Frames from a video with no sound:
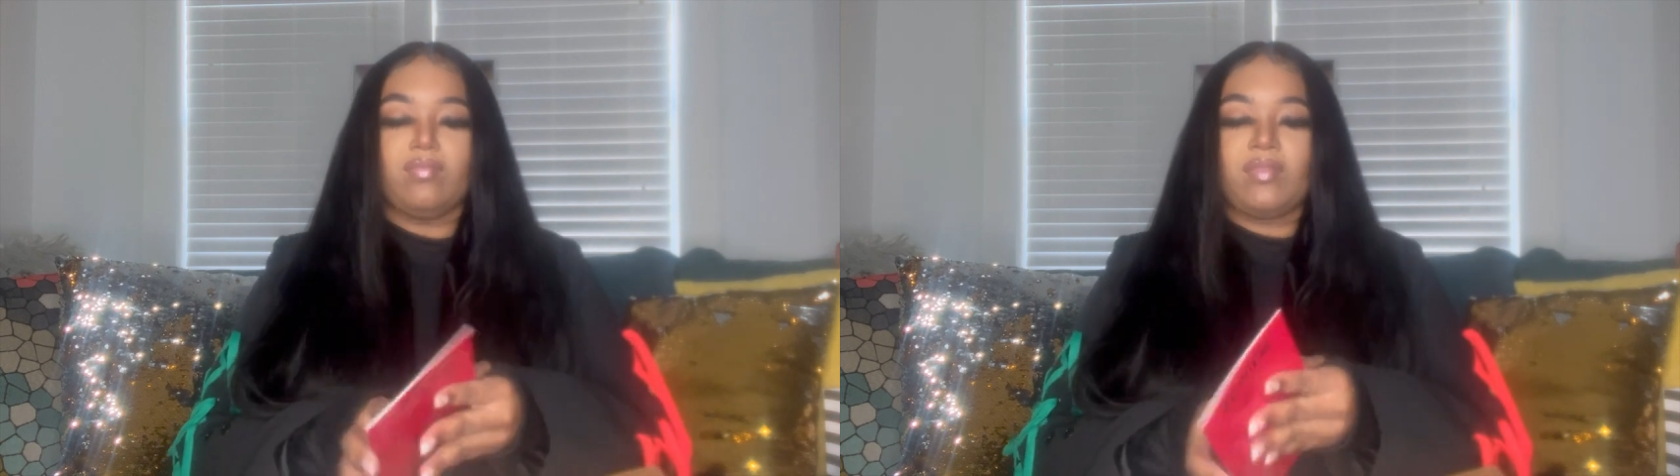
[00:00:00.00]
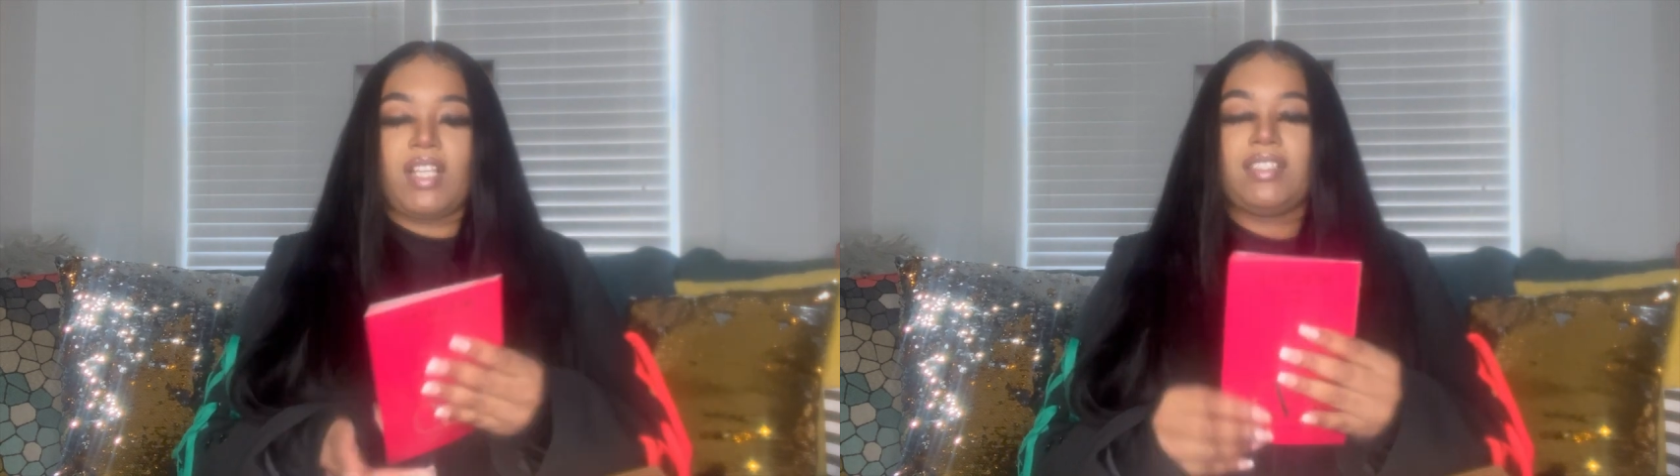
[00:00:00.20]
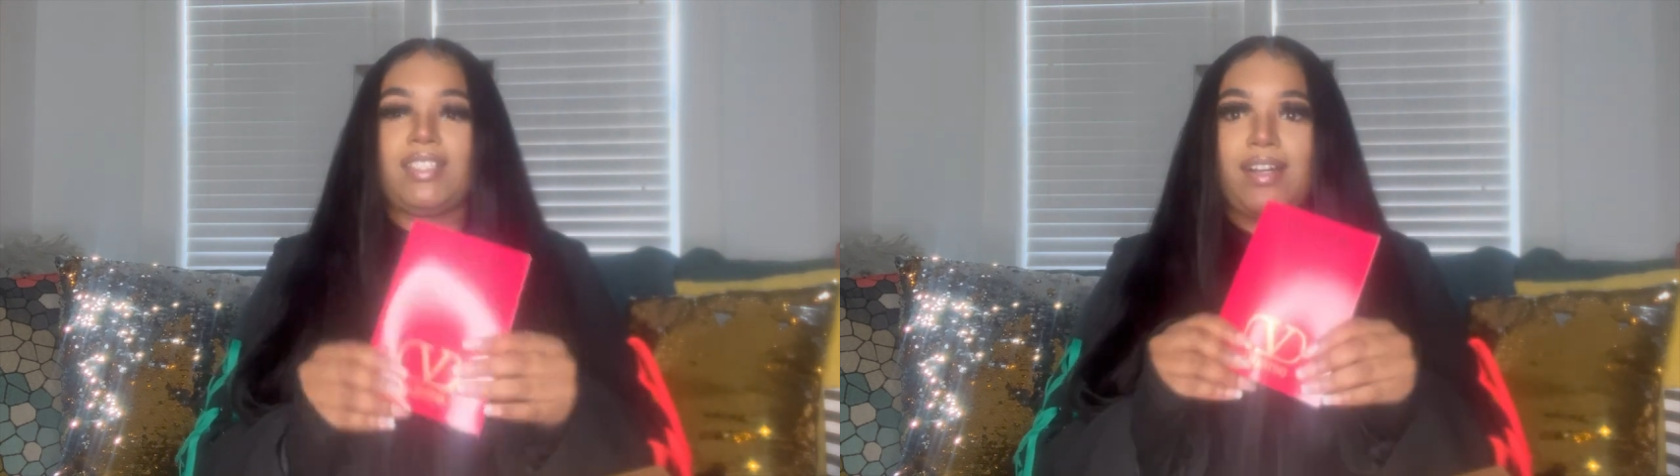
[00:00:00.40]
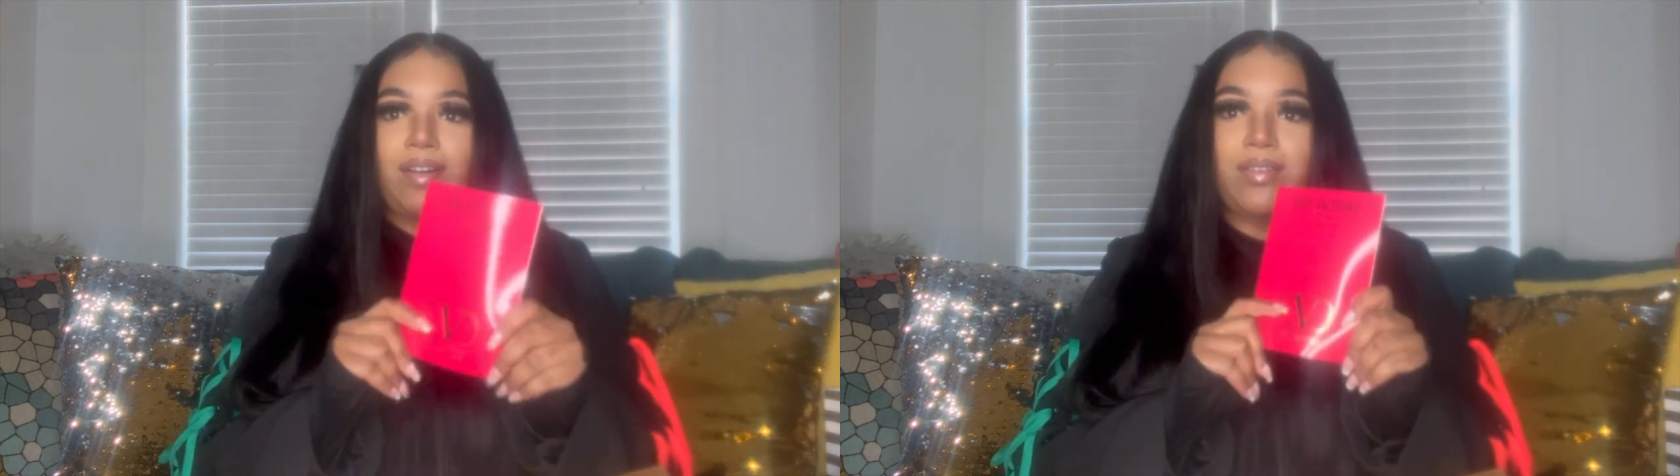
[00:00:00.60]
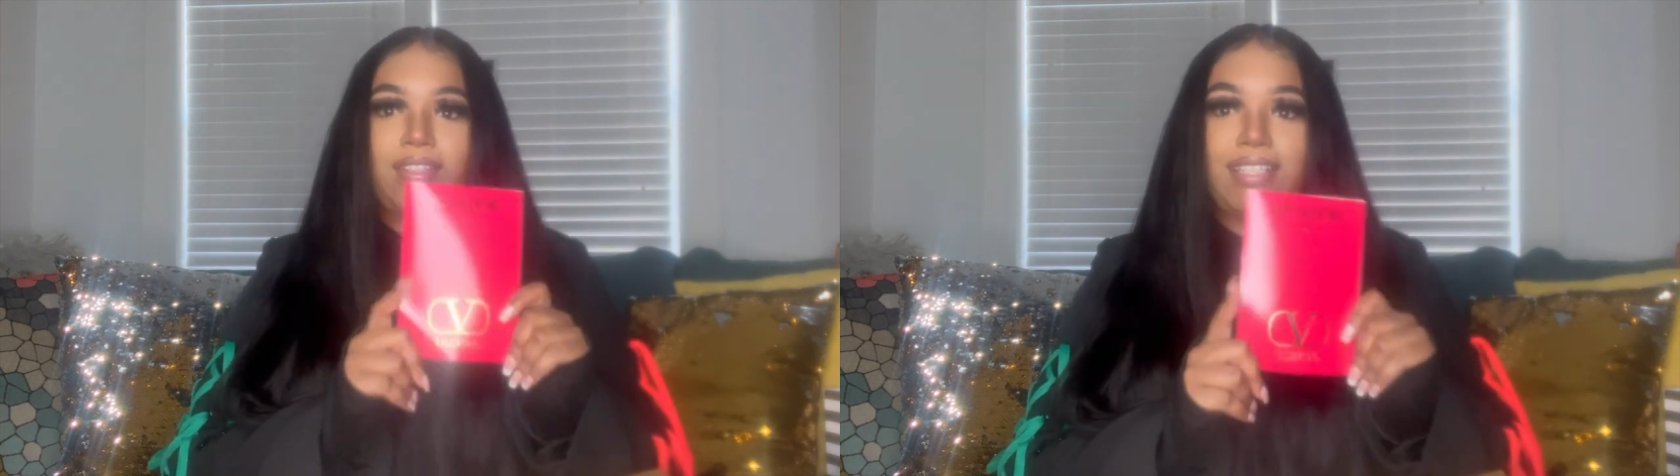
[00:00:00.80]

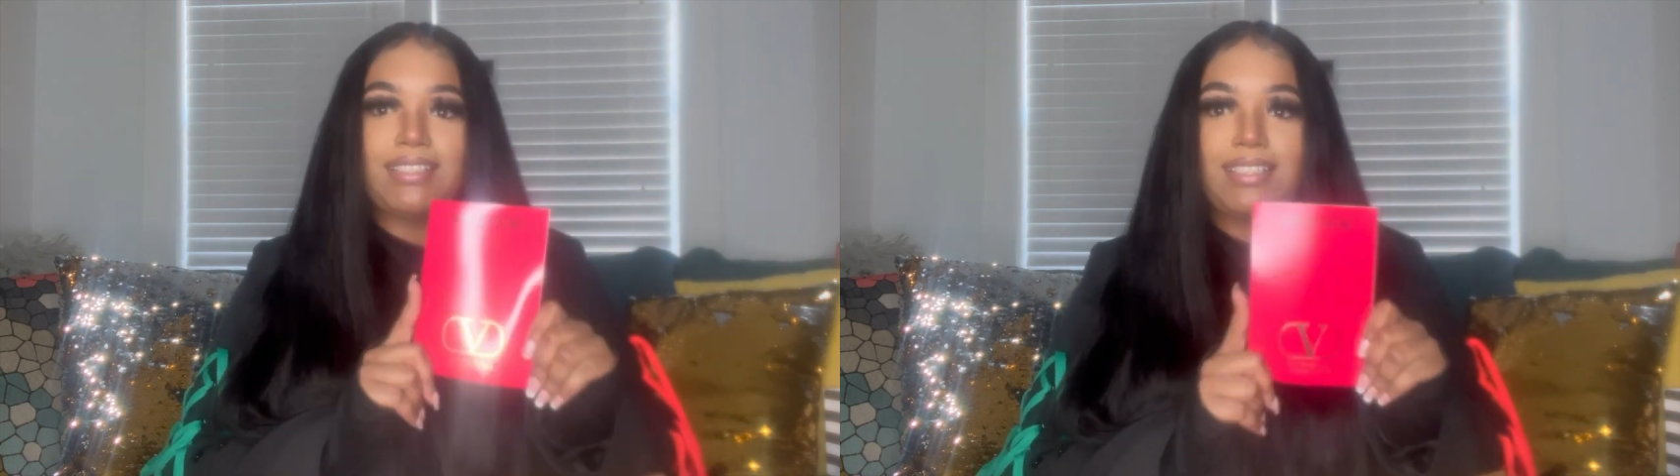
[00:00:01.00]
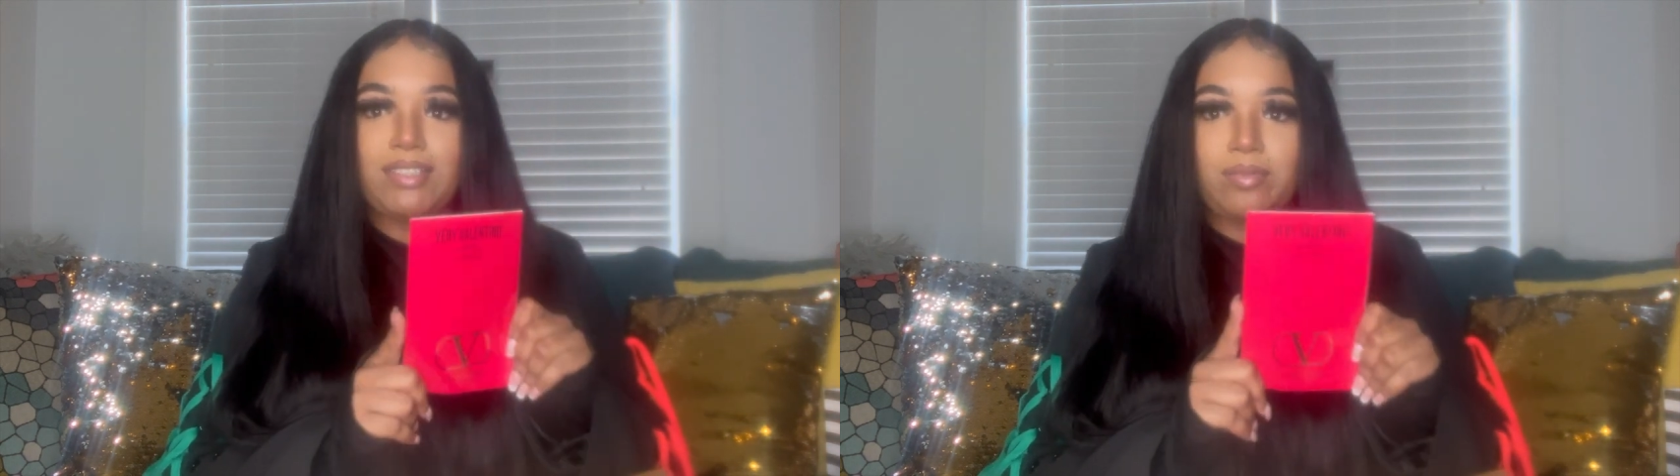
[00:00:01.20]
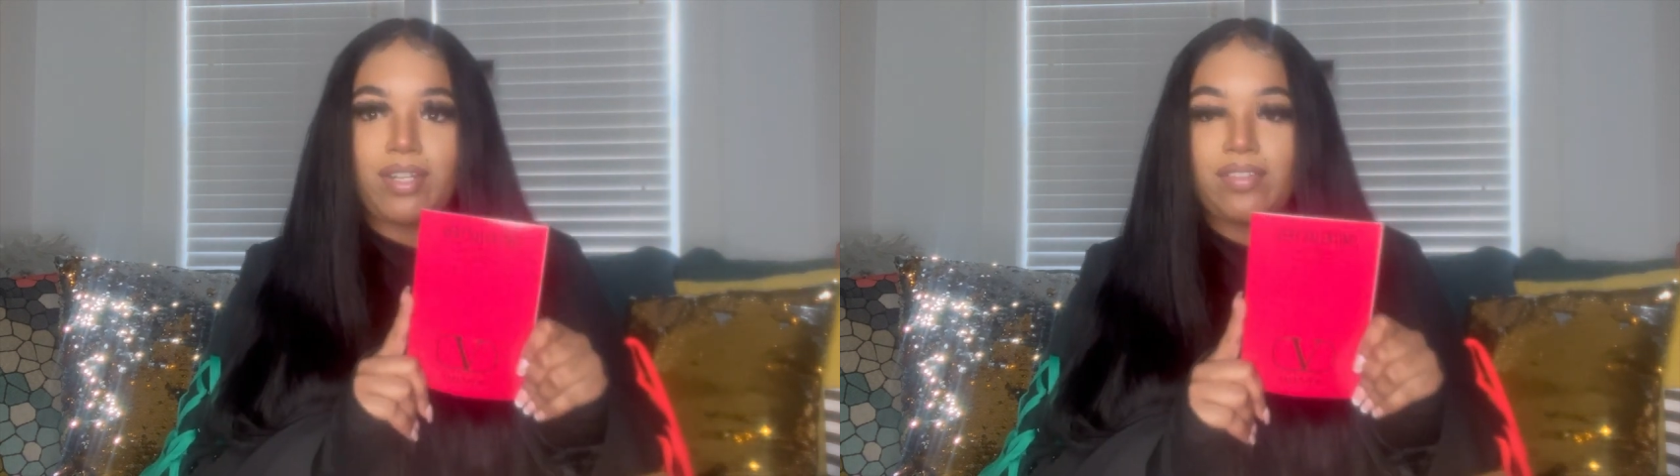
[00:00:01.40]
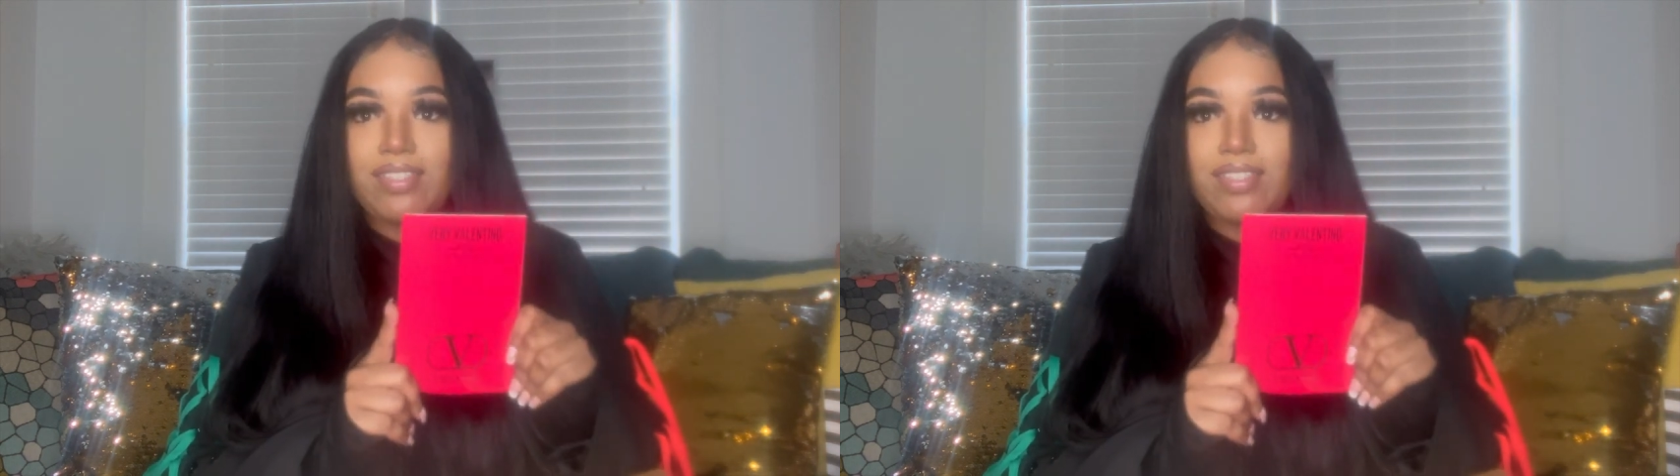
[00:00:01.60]
So this is one of